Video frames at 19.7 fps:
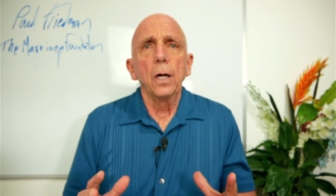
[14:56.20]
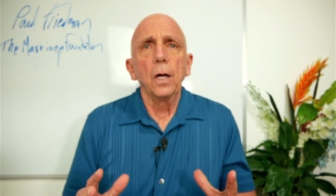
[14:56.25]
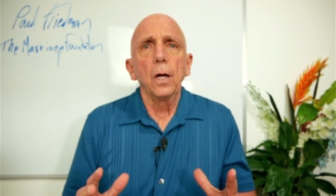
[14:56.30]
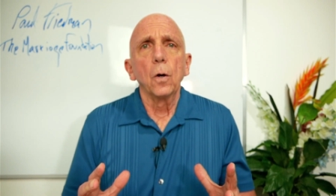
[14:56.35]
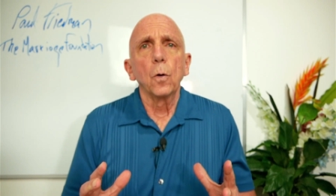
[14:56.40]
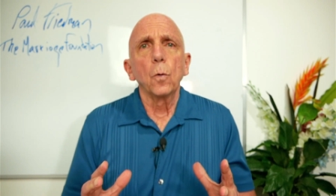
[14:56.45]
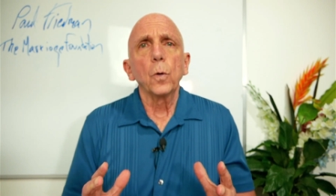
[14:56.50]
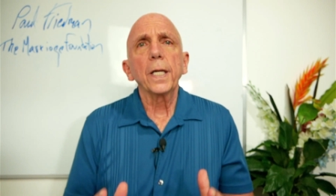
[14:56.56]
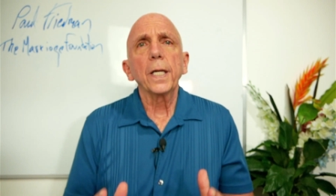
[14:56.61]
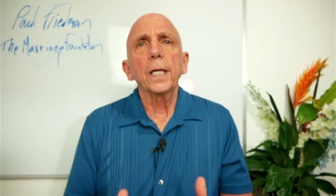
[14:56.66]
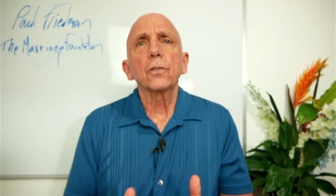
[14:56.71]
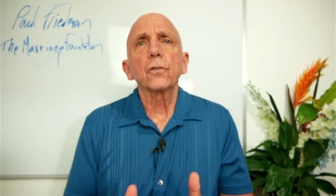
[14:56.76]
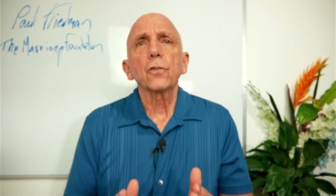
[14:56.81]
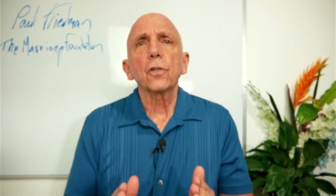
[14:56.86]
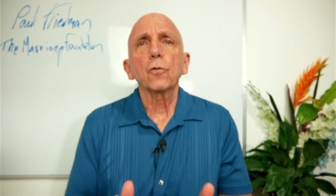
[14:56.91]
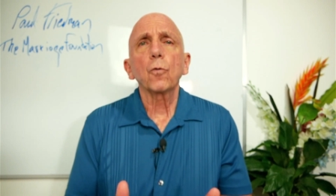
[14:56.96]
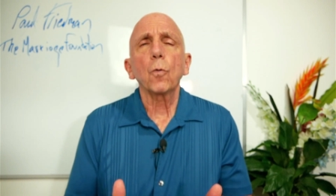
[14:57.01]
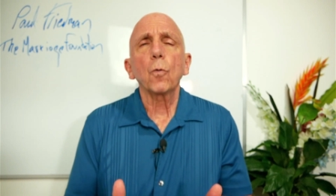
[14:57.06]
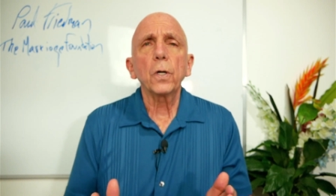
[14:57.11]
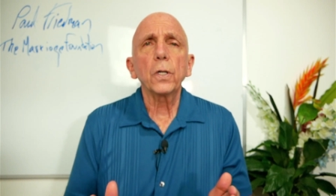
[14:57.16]
we get
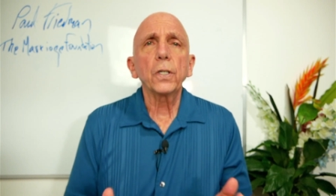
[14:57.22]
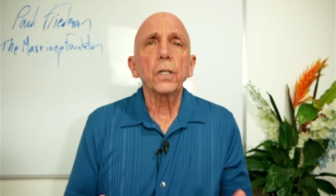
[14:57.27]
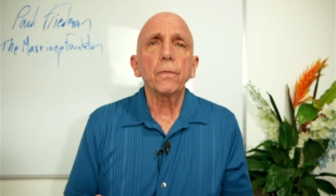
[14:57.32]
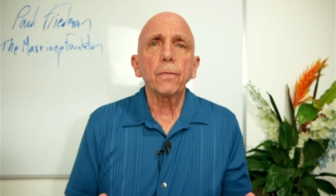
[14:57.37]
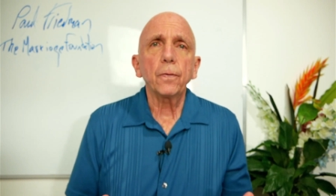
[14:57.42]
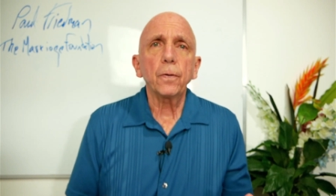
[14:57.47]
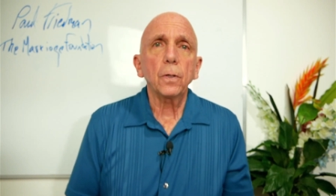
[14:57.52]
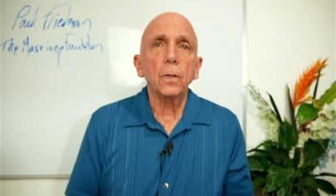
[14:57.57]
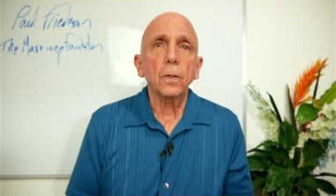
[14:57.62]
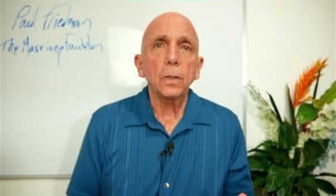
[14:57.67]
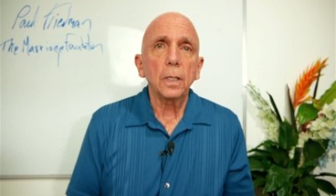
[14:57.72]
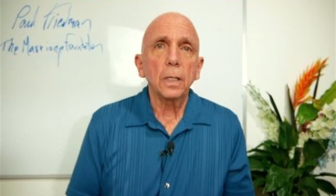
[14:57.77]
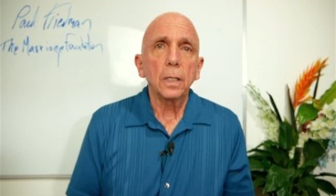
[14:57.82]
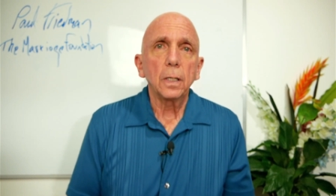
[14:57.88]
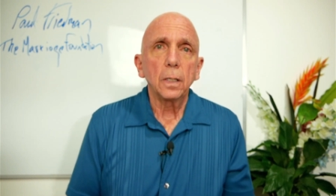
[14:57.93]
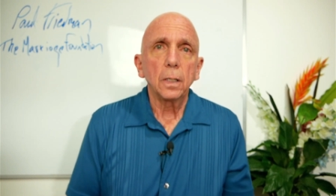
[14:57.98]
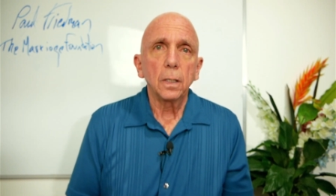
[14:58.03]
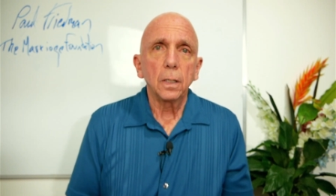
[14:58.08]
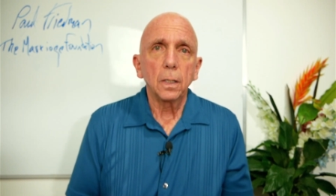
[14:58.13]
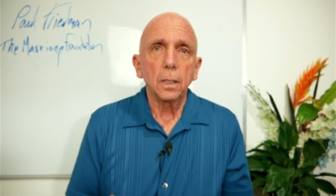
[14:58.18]
such wonderful
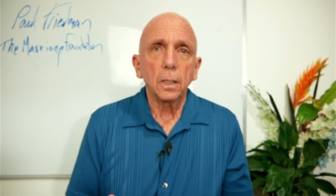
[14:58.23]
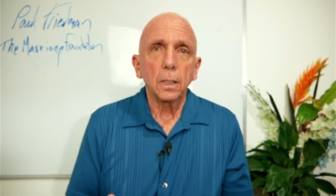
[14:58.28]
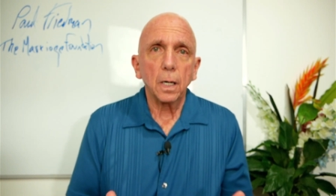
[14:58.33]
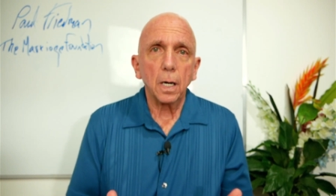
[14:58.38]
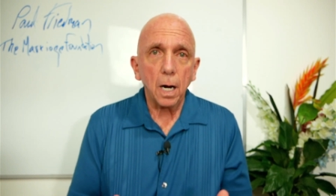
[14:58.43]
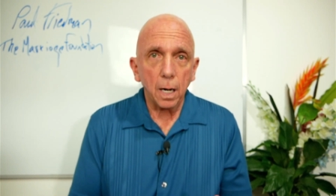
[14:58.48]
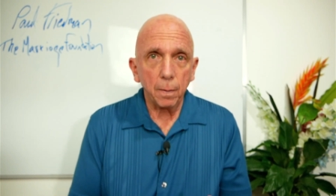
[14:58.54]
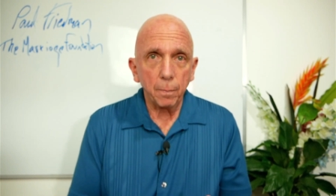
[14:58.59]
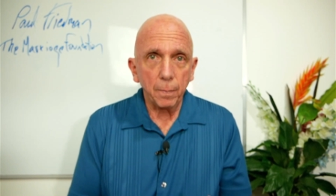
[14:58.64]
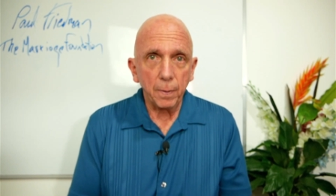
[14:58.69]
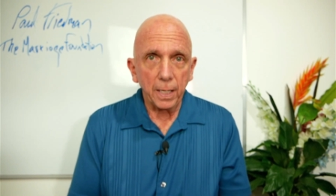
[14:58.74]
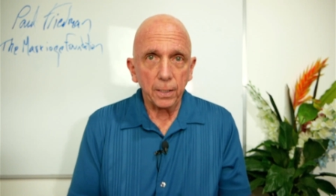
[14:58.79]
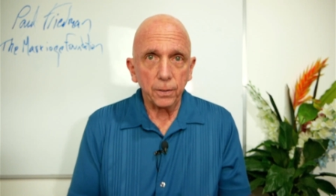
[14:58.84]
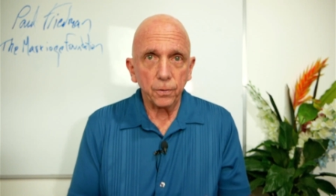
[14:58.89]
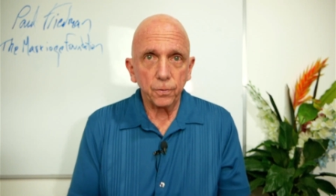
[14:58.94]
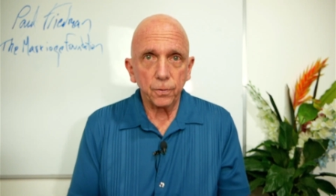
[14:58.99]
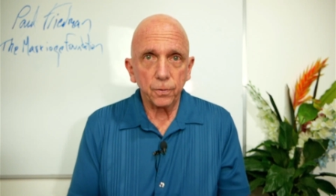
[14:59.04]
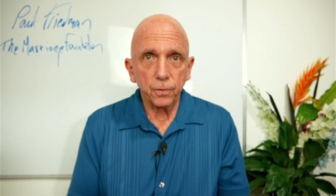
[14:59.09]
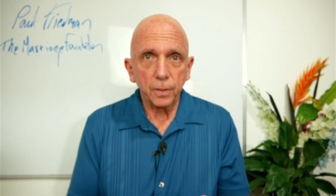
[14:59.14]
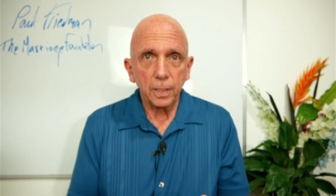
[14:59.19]

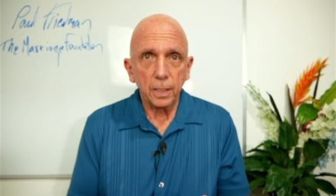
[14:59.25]
comments.